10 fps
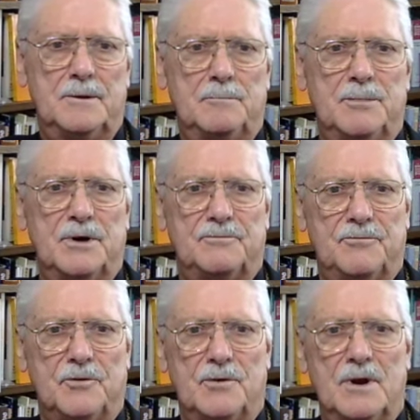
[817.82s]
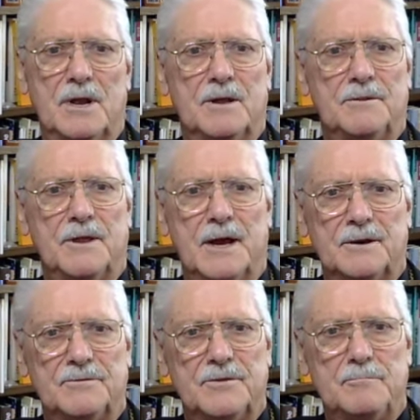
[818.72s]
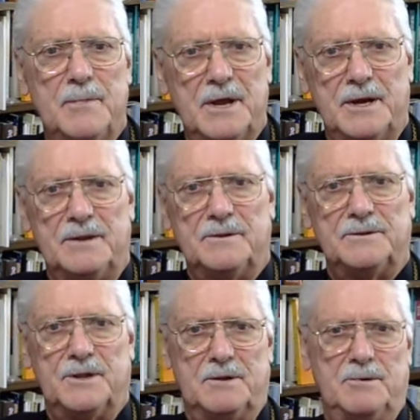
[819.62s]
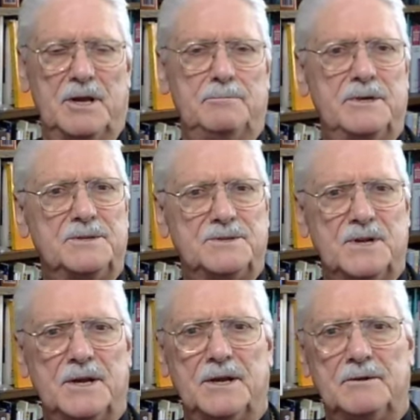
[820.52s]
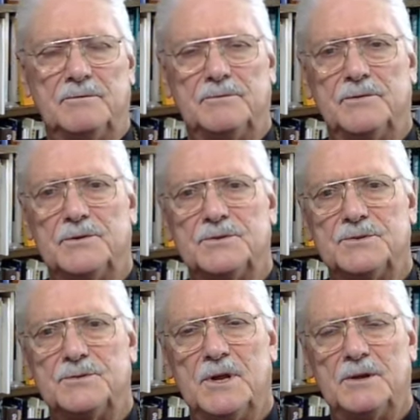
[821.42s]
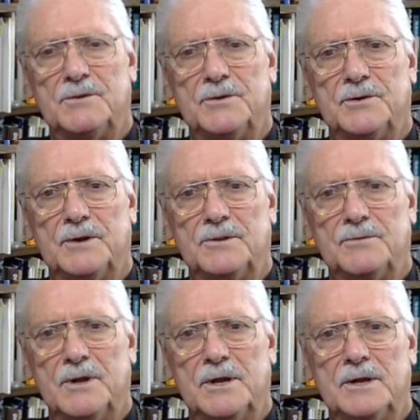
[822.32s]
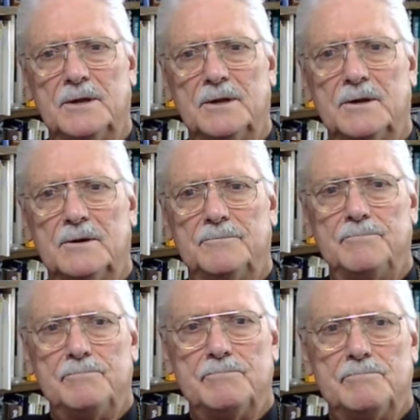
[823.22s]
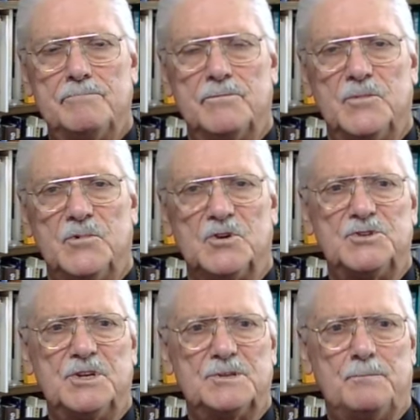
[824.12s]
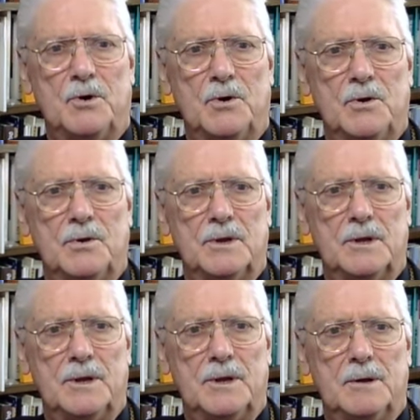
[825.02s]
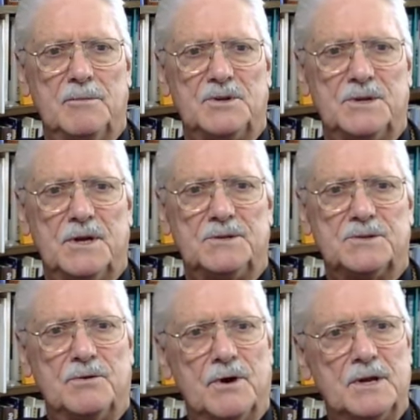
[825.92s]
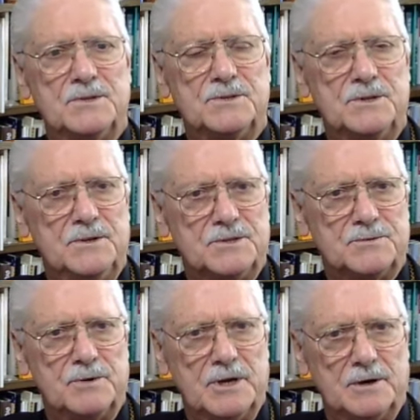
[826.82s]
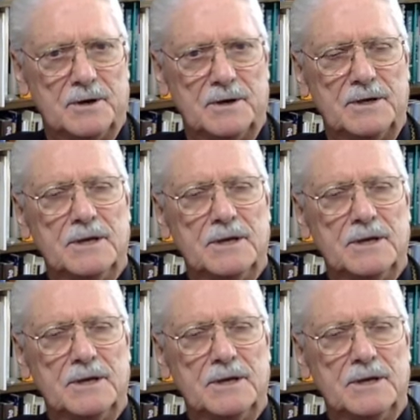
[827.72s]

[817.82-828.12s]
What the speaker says: but for that of the many that they may be saved, verse 10:33. Just as Paul imitates Christ in this regard,